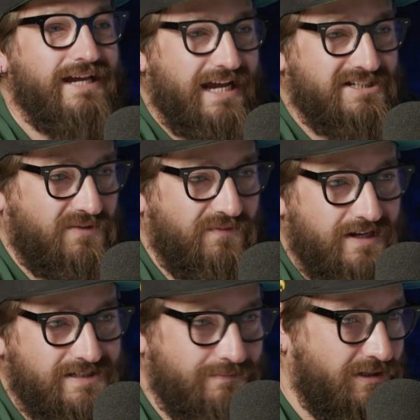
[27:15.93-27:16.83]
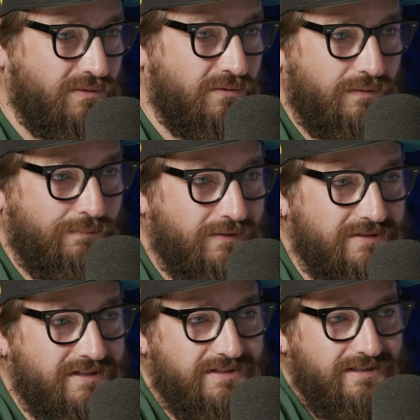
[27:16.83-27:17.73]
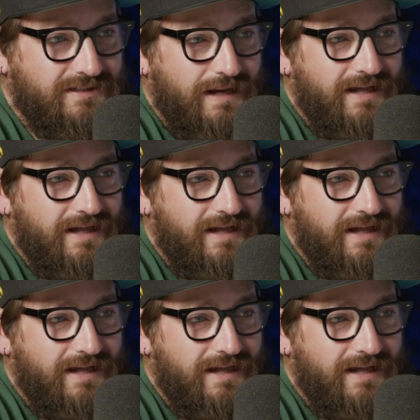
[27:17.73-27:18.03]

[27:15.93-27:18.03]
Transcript: and just find something cool and post it to the